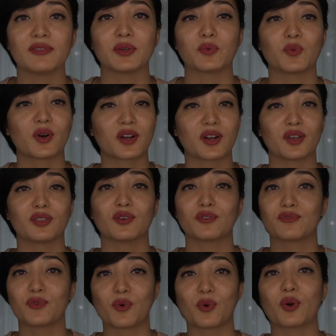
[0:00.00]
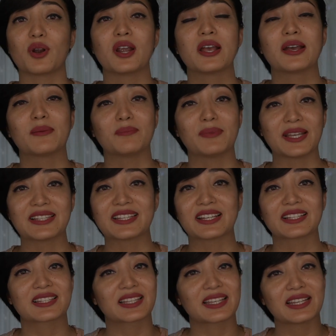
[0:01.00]
and what are the 4
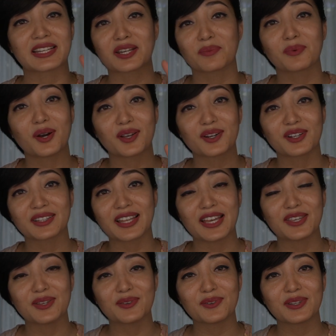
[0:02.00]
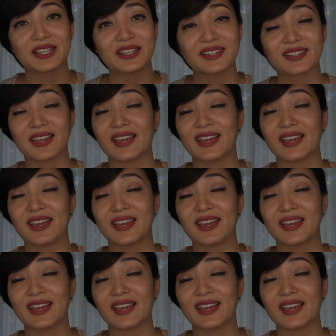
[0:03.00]
basic skincare products that you need.